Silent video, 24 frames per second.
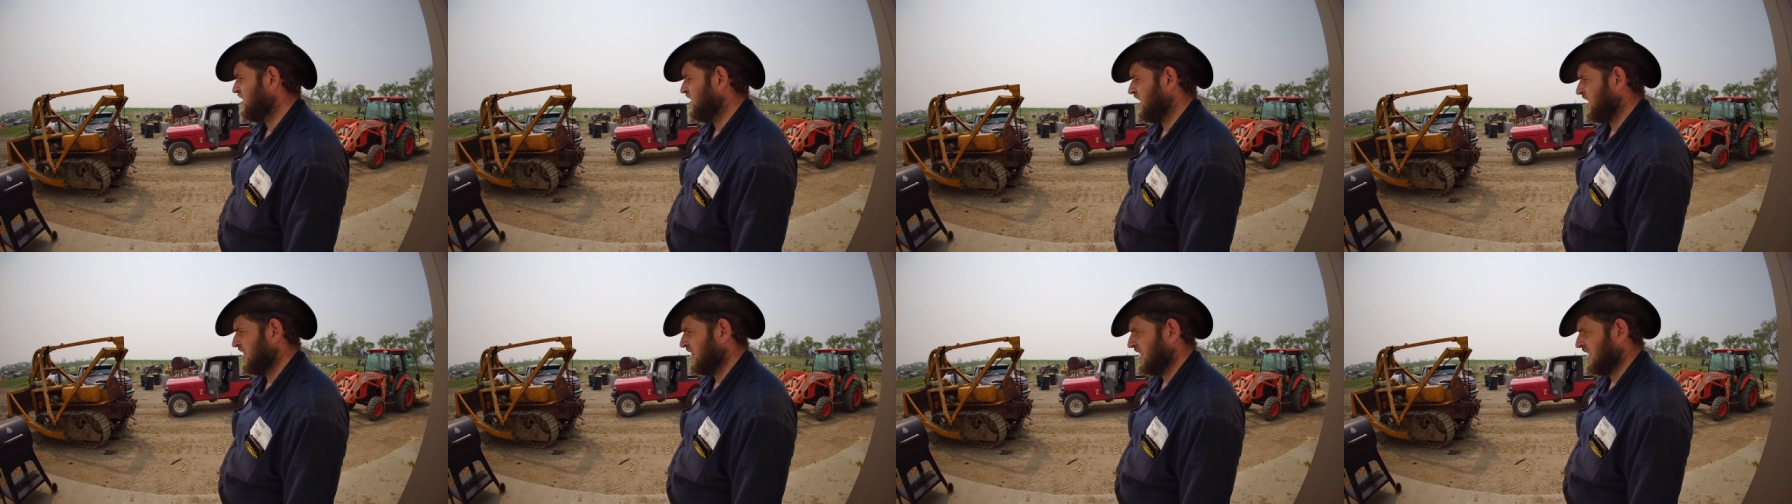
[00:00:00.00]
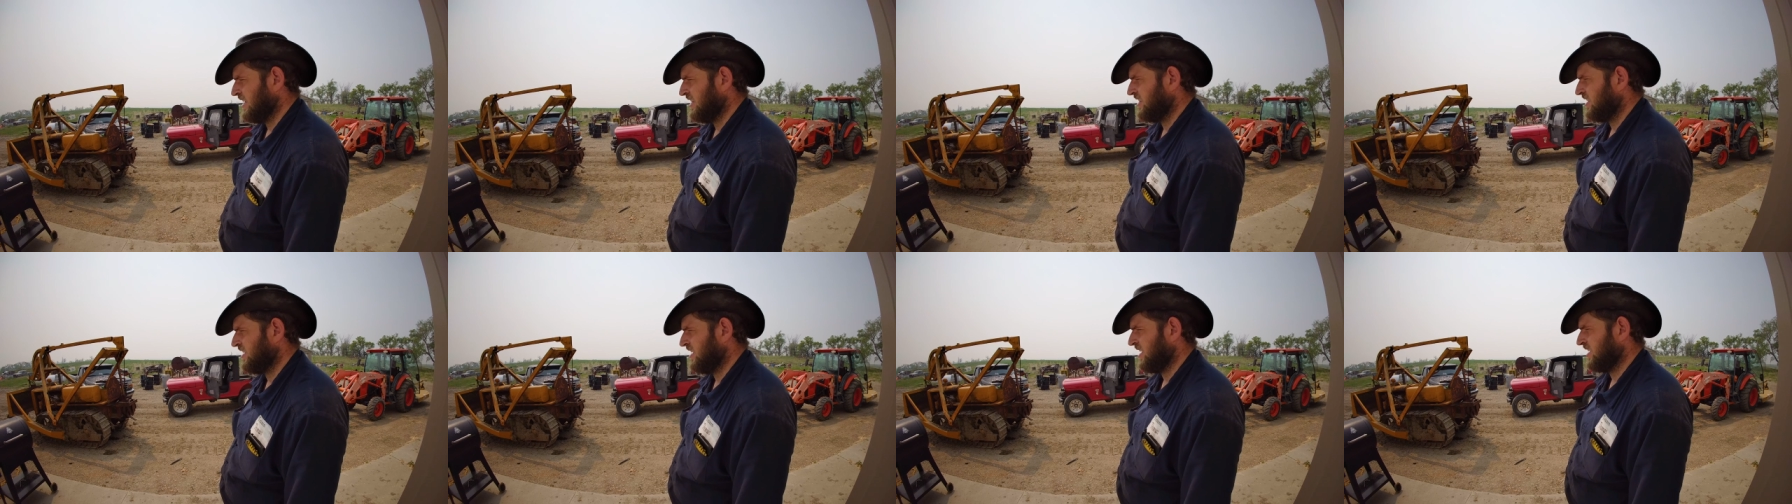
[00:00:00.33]
I
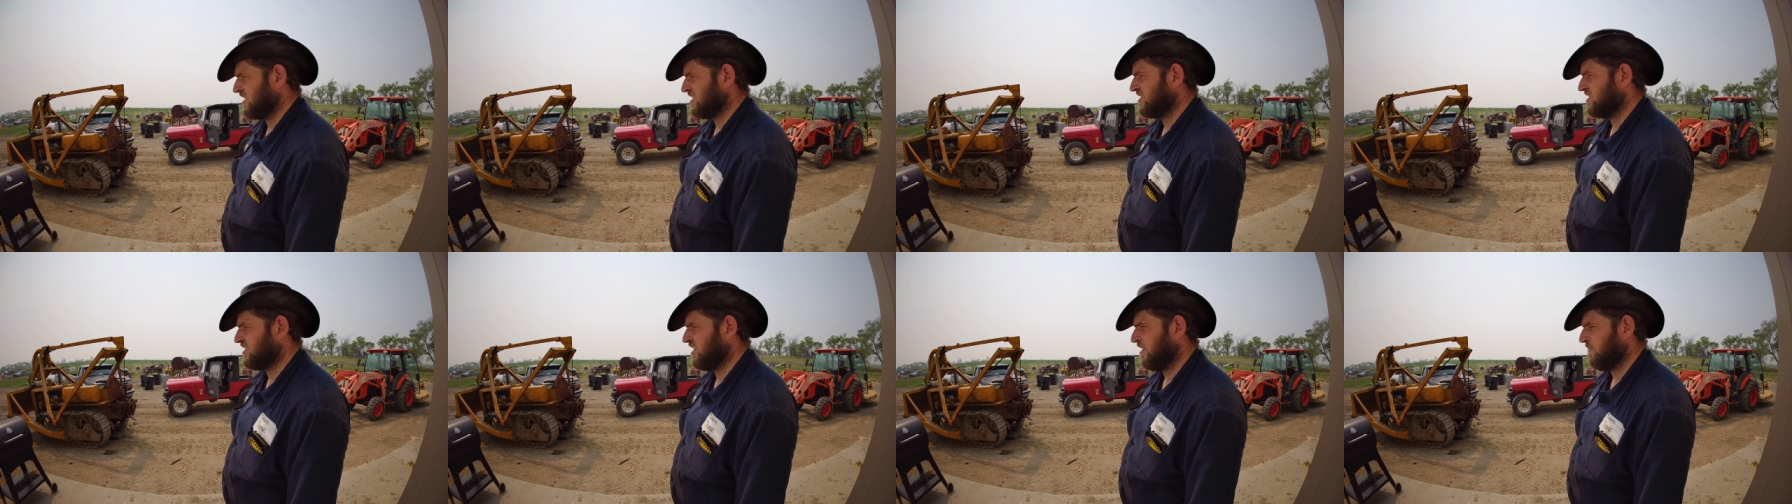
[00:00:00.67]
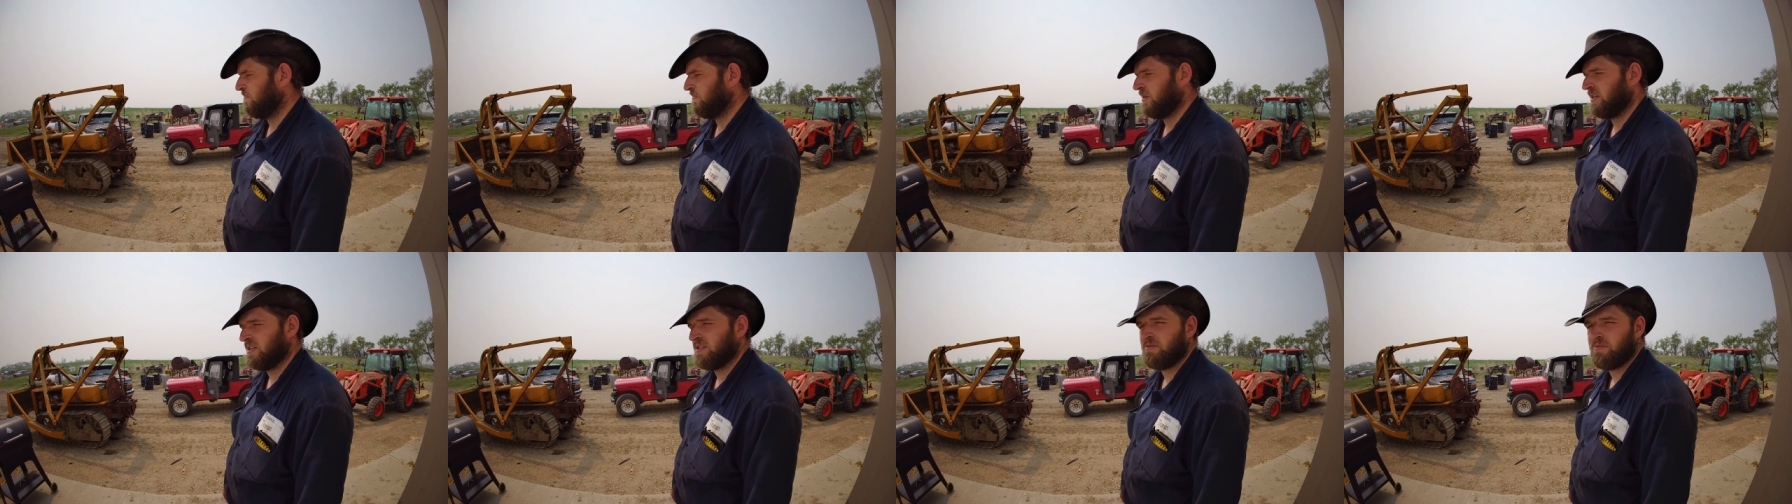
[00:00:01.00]
think the next
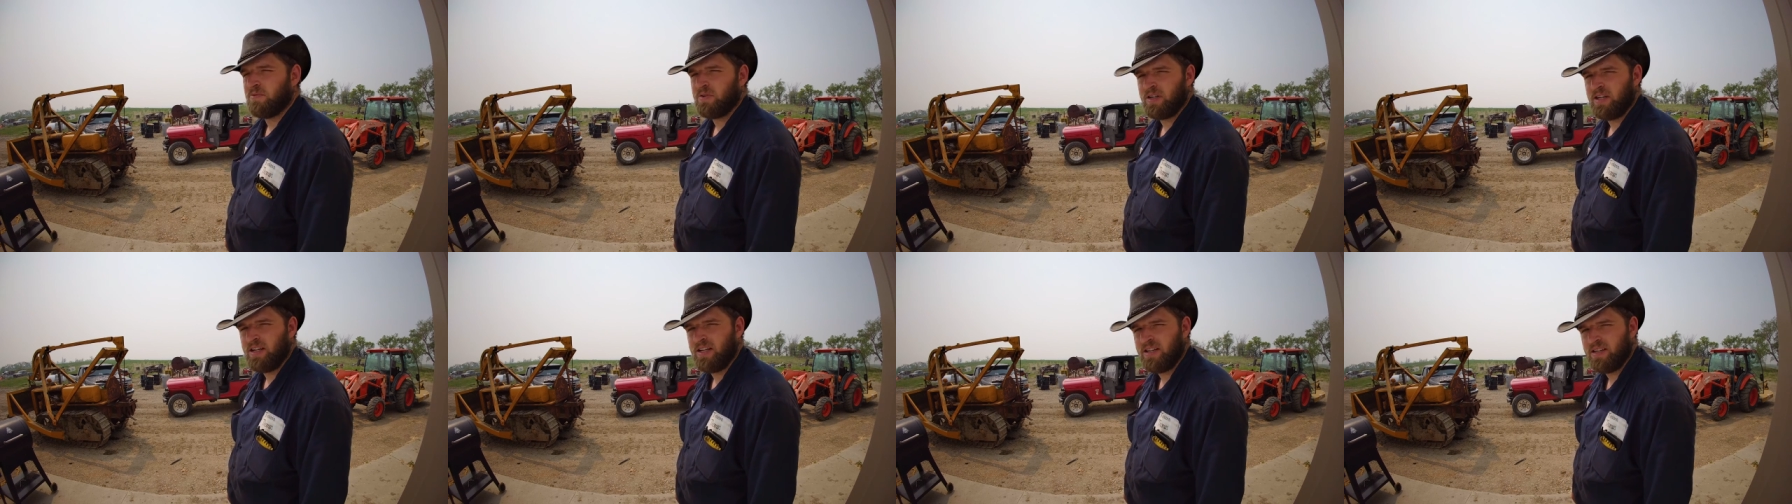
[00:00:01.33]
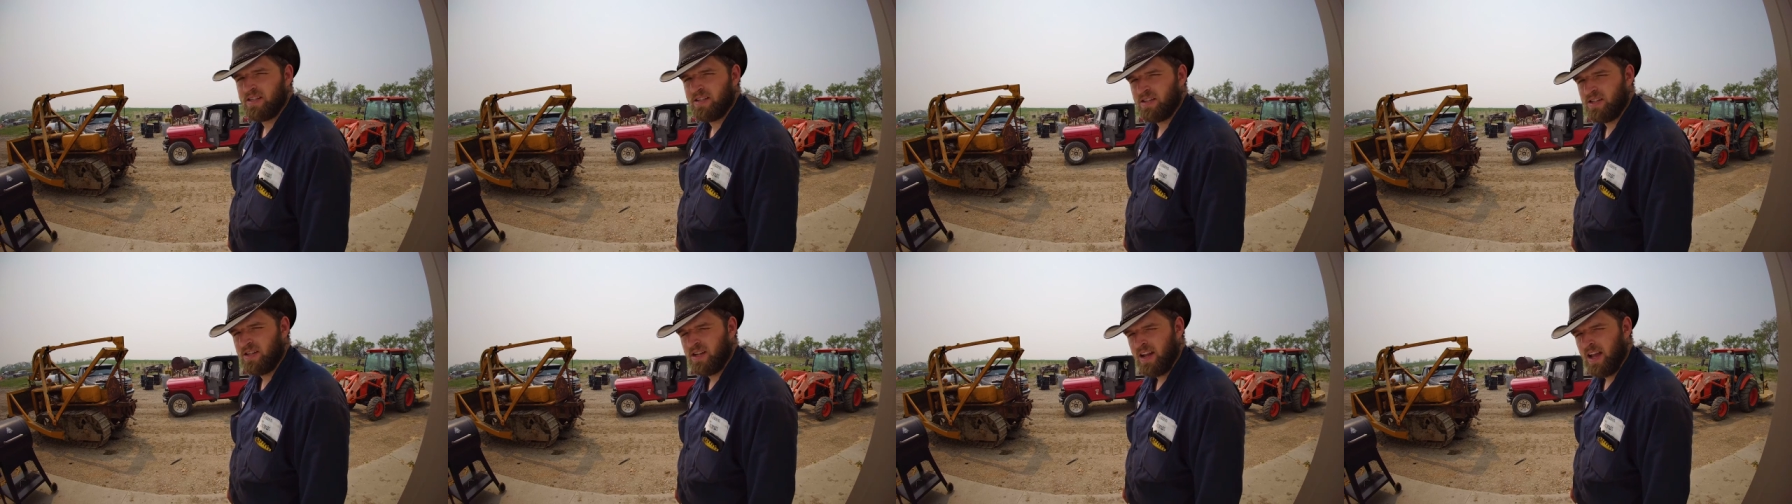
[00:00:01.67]
step is we're
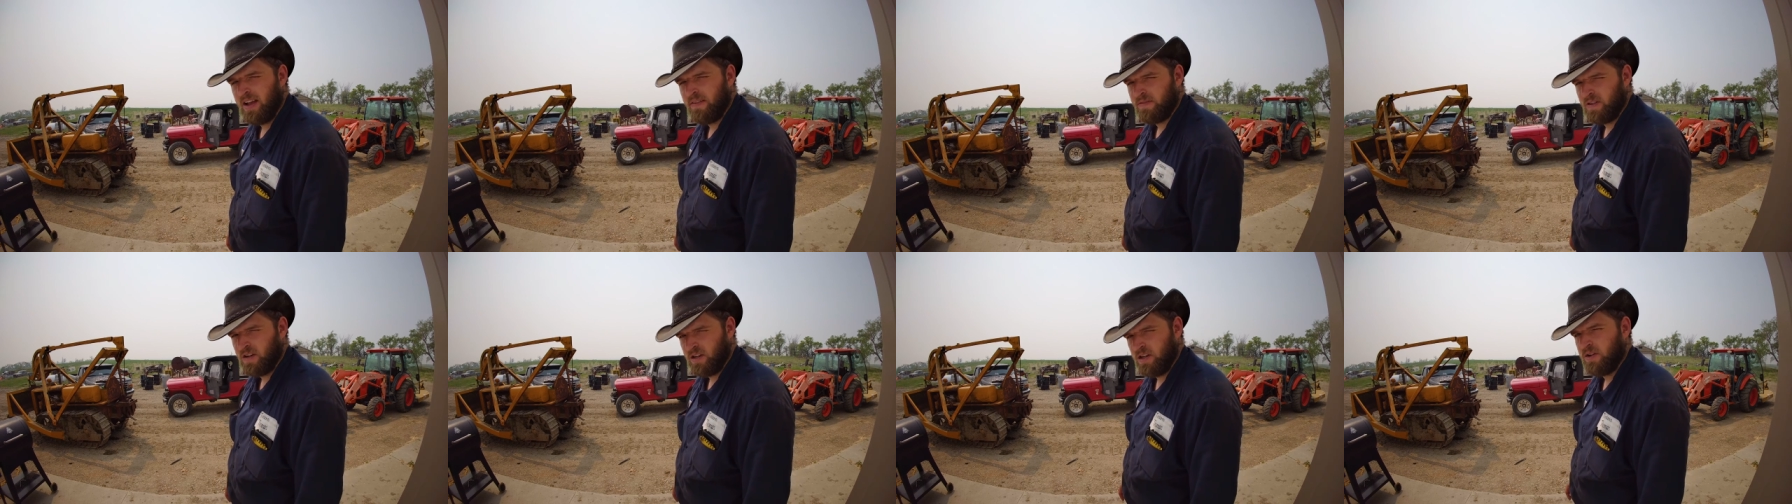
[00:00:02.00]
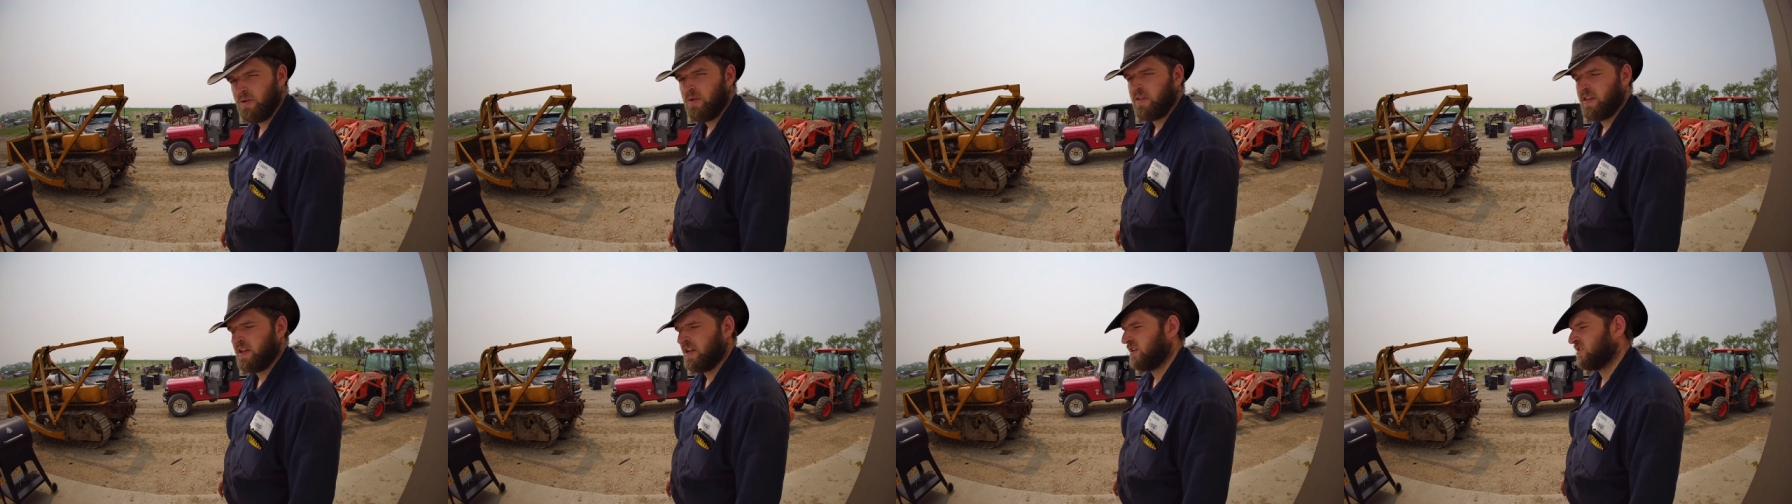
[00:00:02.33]
going to have to
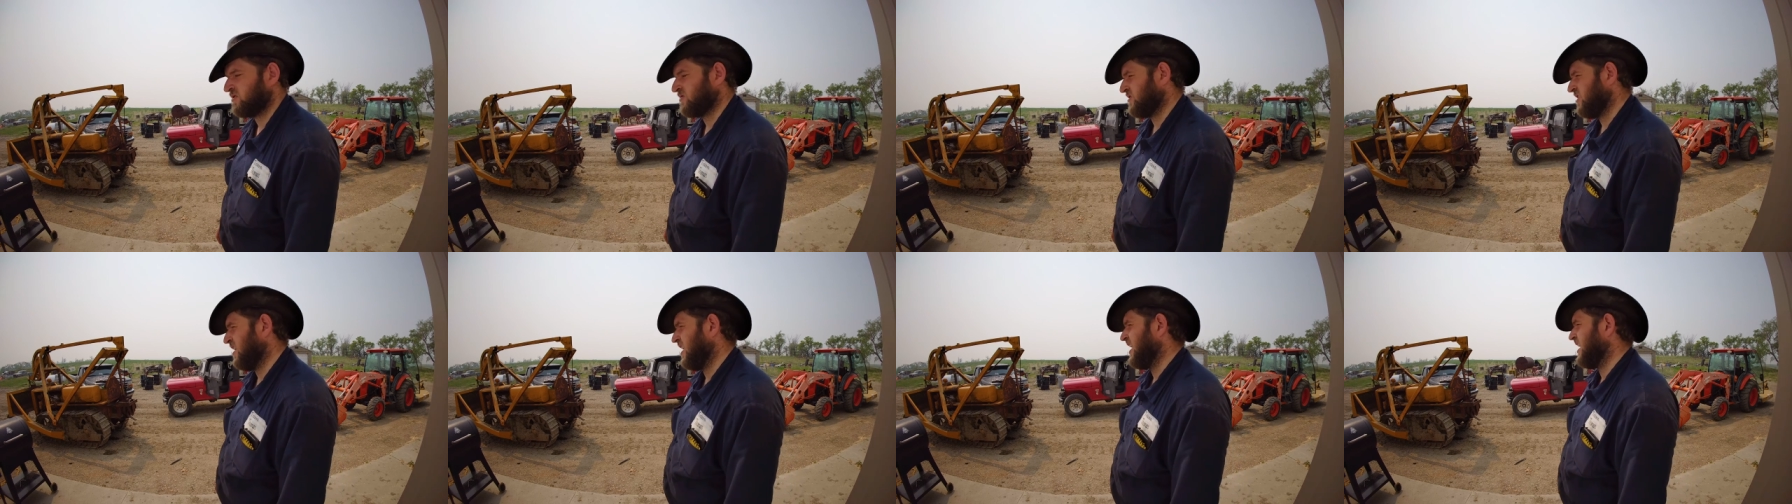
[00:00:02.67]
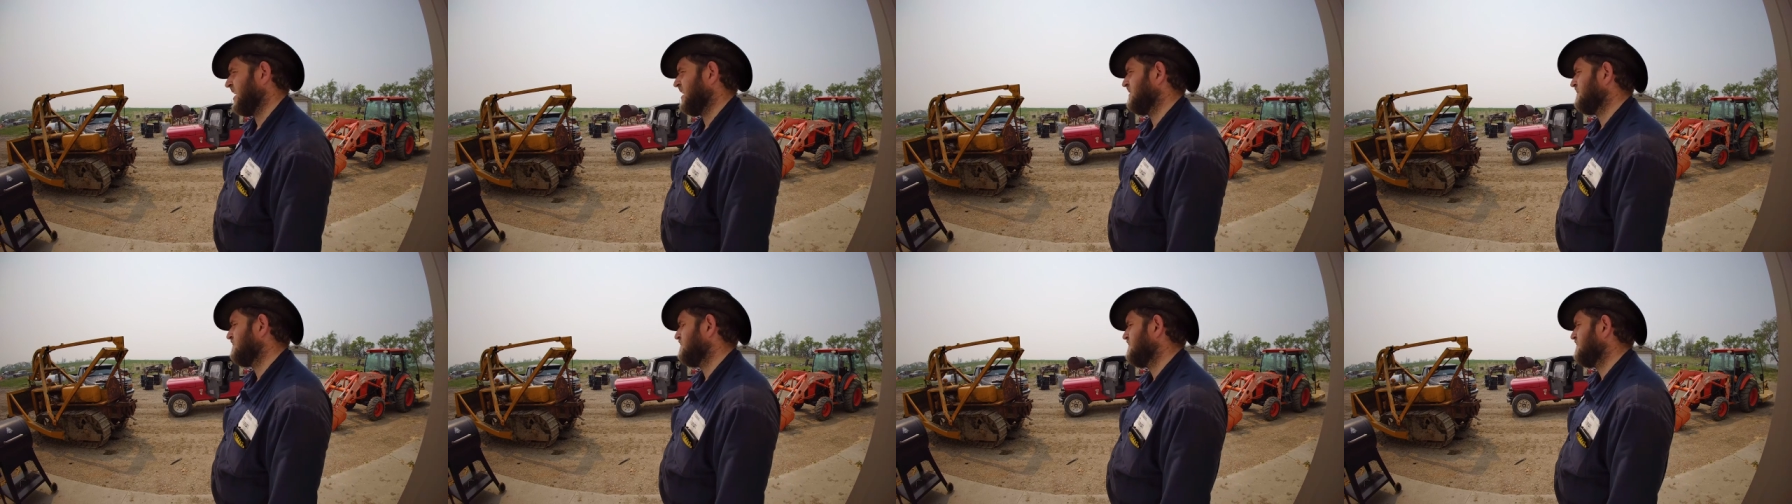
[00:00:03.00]
do things
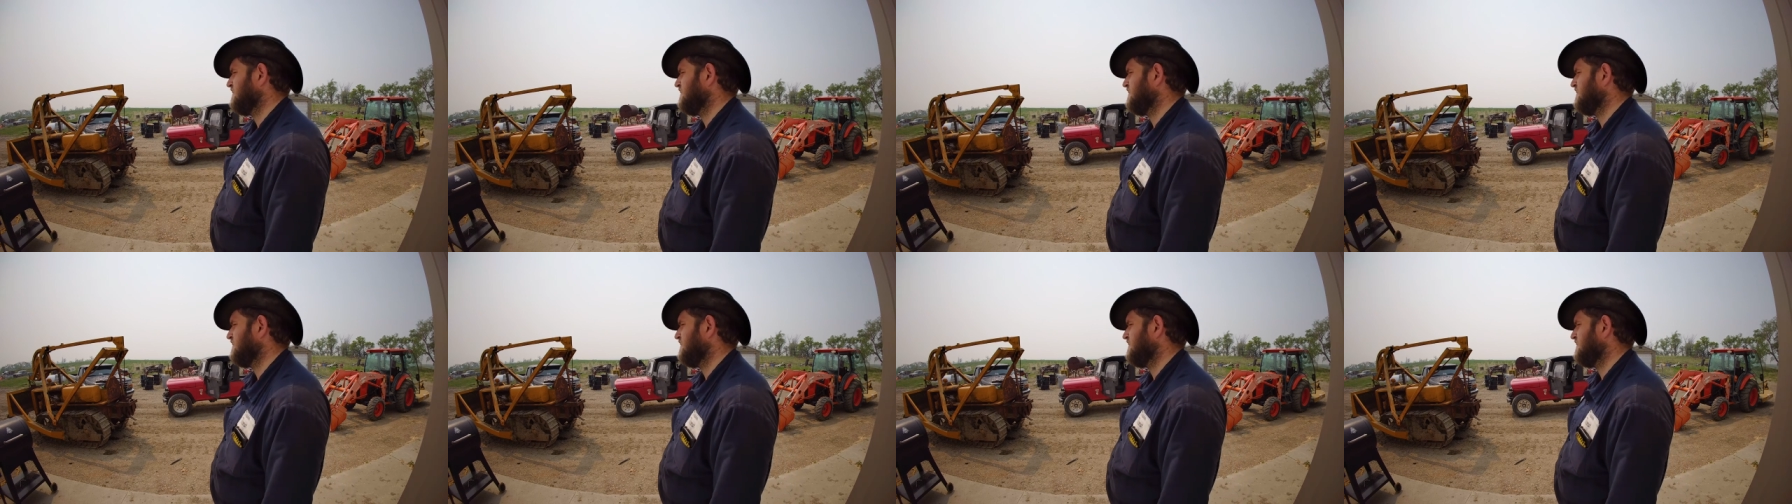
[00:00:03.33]
right.